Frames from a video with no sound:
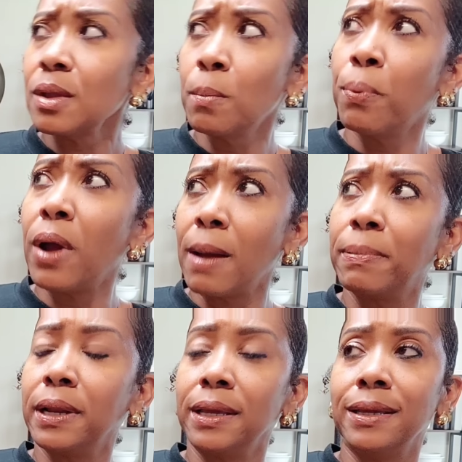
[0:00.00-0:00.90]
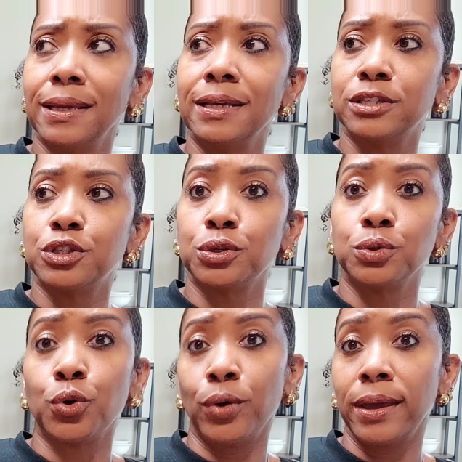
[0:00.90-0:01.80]
probably is to
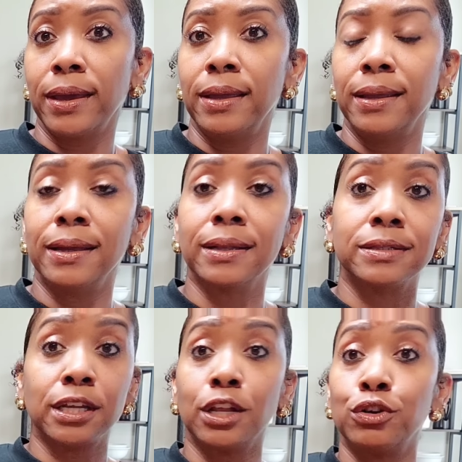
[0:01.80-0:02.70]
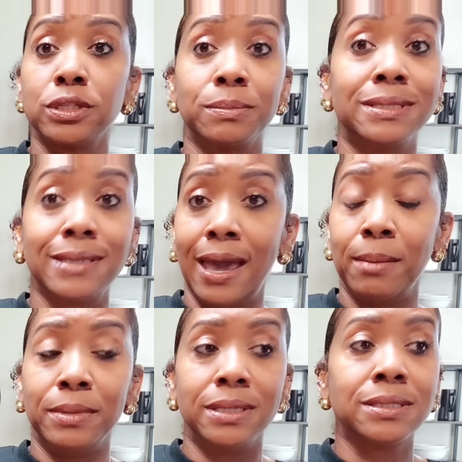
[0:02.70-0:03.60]
go ahead and declutter some of these
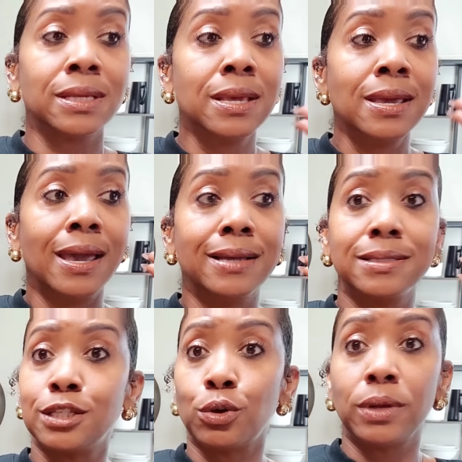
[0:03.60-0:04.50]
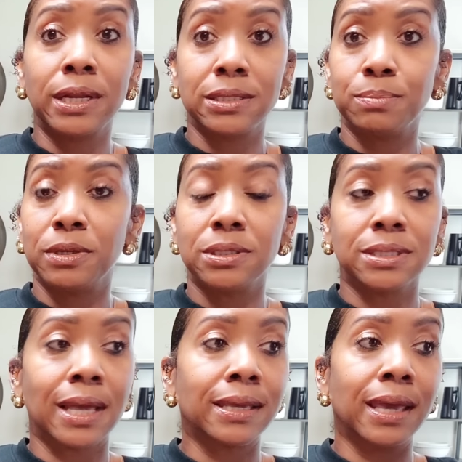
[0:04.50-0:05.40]
cabinets and just donate as much as
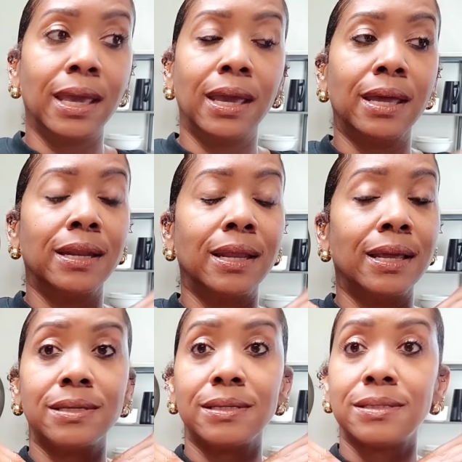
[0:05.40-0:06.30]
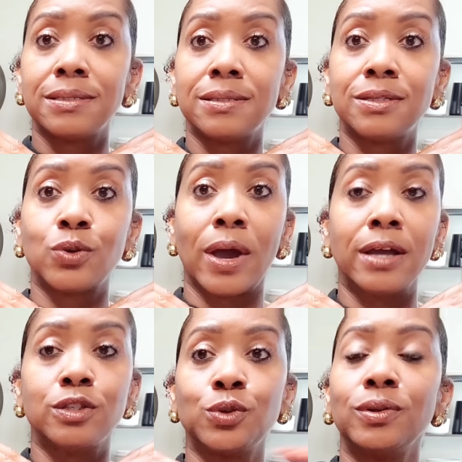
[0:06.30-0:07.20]
I can and just try
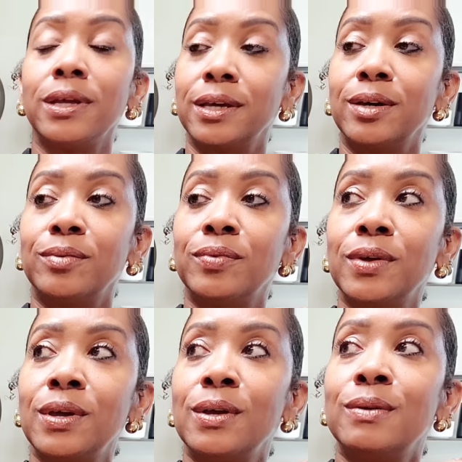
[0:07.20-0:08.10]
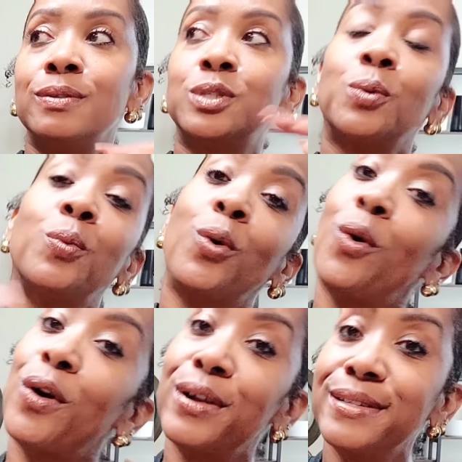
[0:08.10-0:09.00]
to live
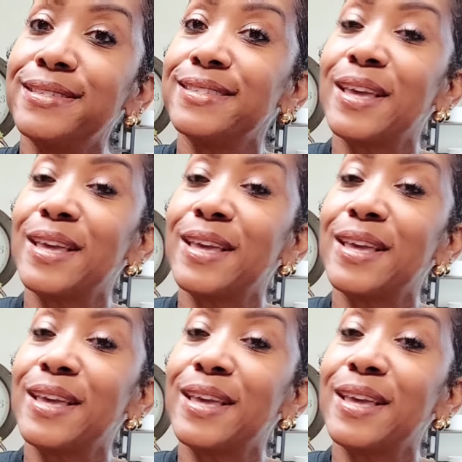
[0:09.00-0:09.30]
towards